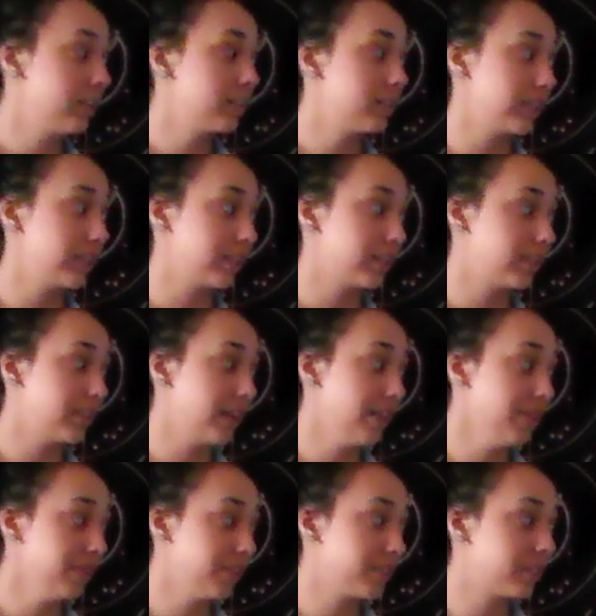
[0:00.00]
6
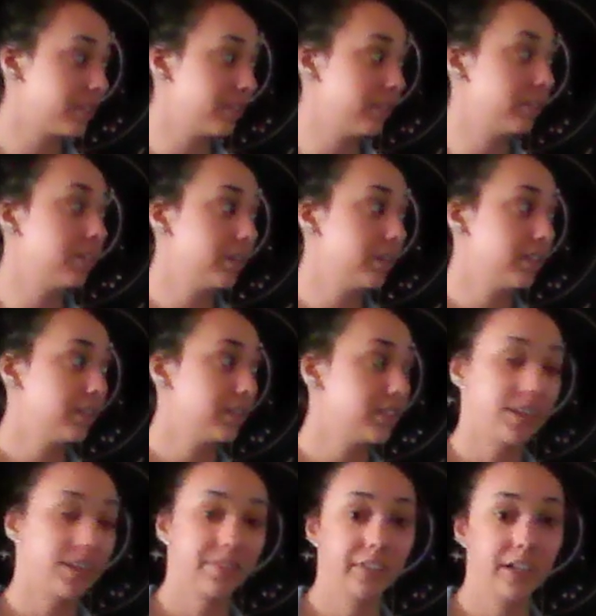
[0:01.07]
tenths,
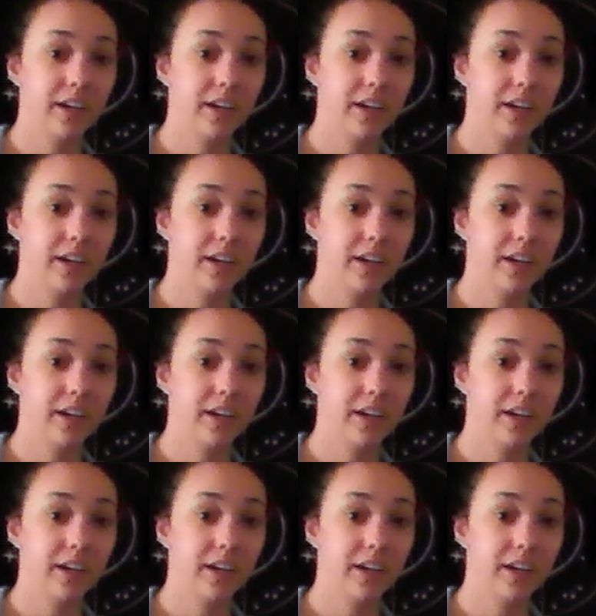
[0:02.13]
7